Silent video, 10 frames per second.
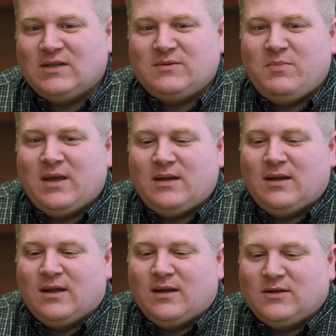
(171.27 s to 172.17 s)
It's
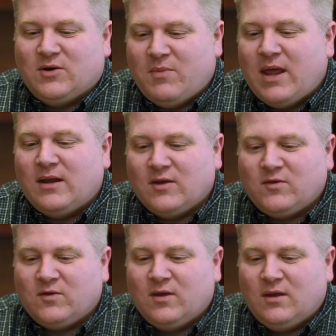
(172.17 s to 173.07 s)
been
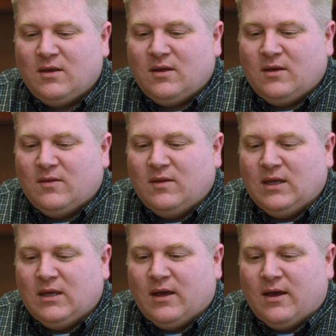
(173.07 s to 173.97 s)
tremendous.
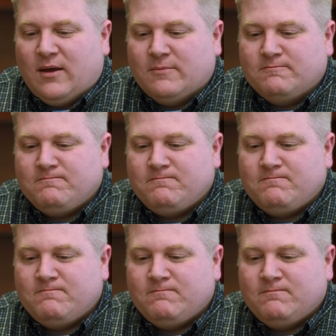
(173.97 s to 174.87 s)

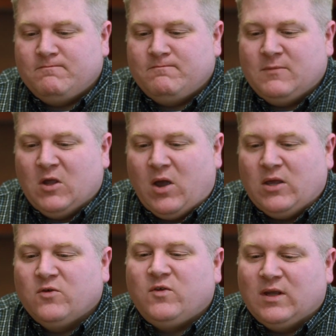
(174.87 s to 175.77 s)
I
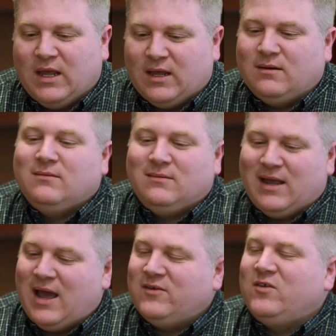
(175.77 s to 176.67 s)
used to get
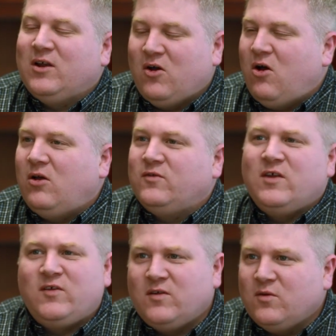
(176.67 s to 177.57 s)
constant calls.
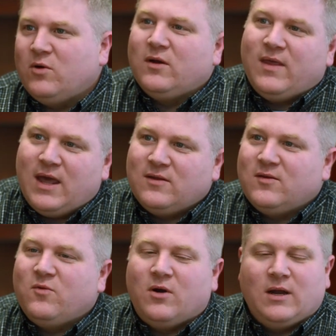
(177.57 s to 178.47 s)
This isn't working, that
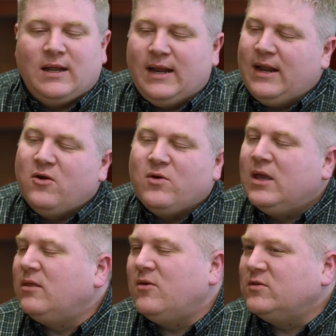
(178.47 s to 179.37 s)
isn't working, and I don't
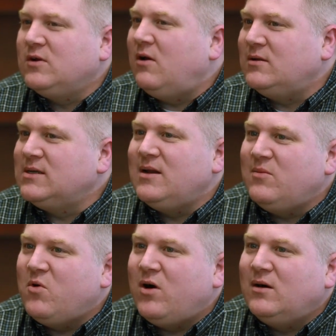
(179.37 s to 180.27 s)
get those calls
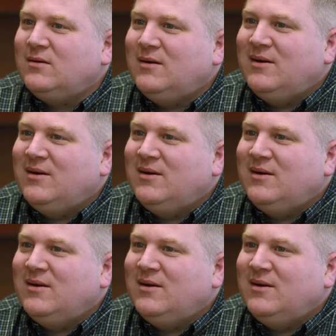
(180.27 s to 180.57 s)
anymore.